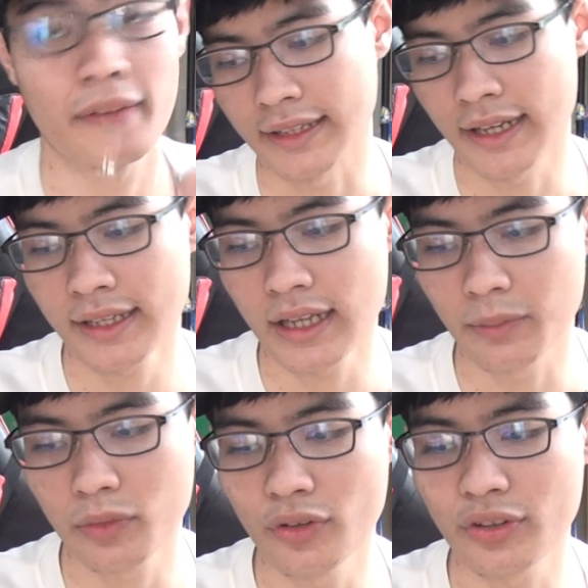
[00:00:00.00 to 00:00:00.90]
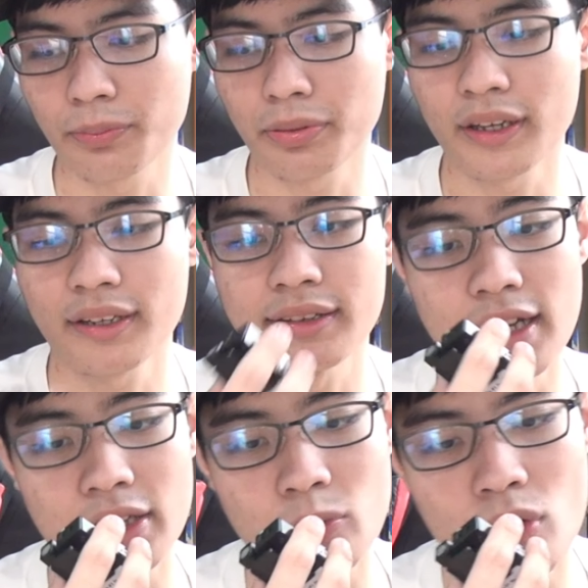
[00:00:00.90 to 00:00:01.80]
And then I'm going to plug the
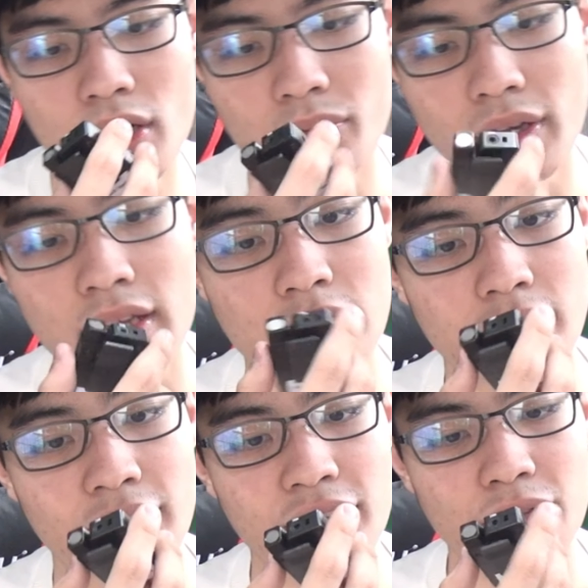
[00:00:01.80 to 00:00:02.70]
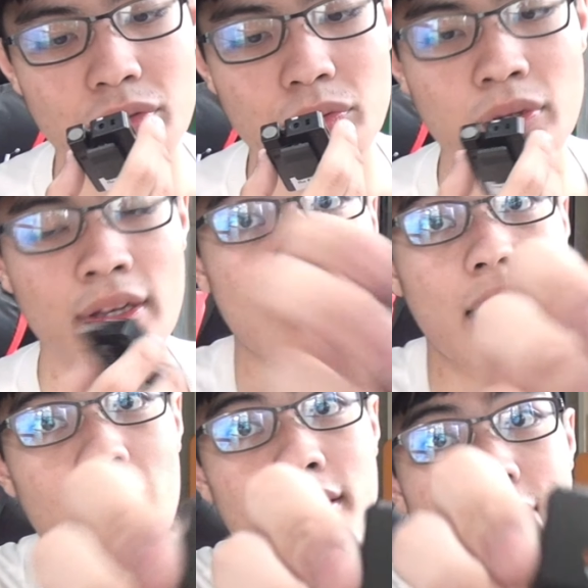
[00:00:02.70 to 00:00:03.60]
other one right here to the
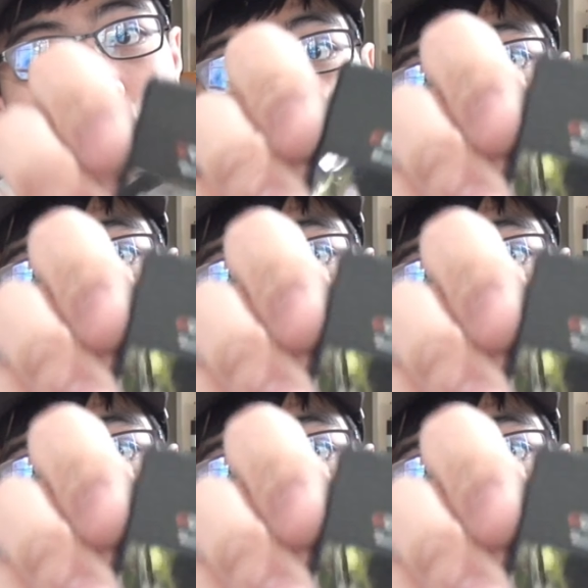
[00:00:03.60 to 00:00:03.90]
other